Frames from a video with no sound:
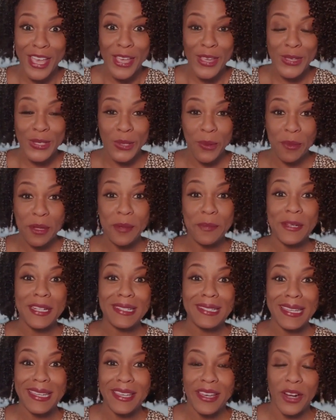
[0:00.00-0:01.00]
So I'm going to put a
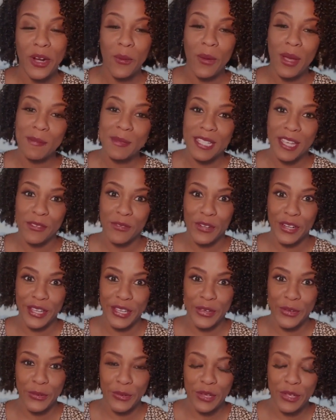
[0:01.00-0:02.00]
link on our website for
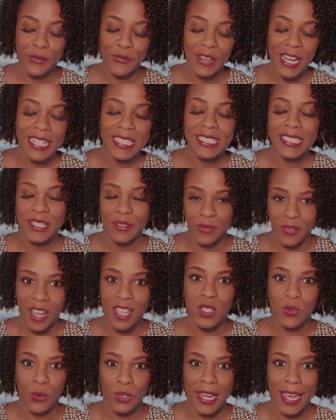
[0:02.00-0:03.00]
you. You can find it on
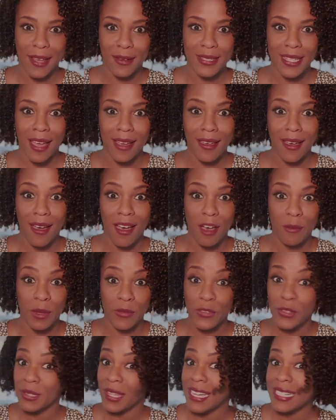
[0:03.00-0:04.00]
fox4now.com
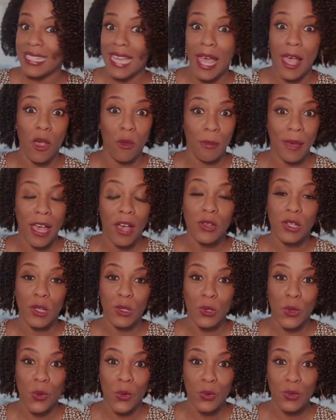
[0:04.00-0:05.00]
if you'd like to help out a
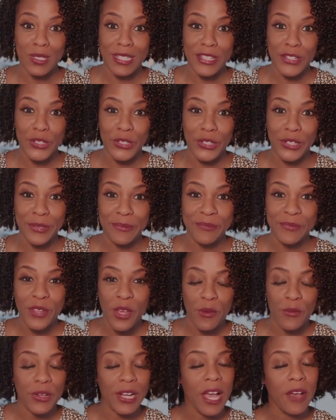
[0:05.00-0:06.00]
local teacher.
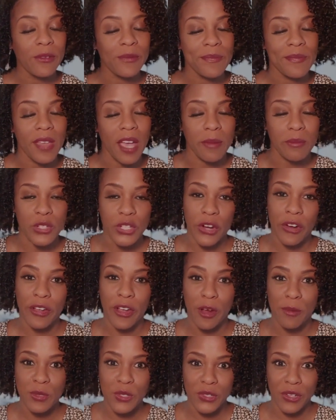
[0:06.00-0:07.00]
For now, I'm Shari
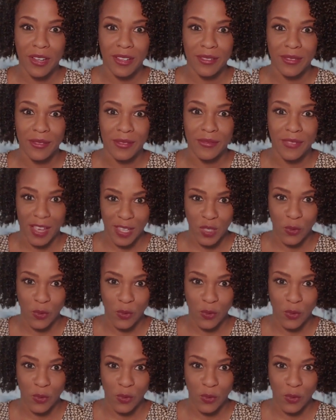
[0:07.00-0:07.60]
Armstrong, Fox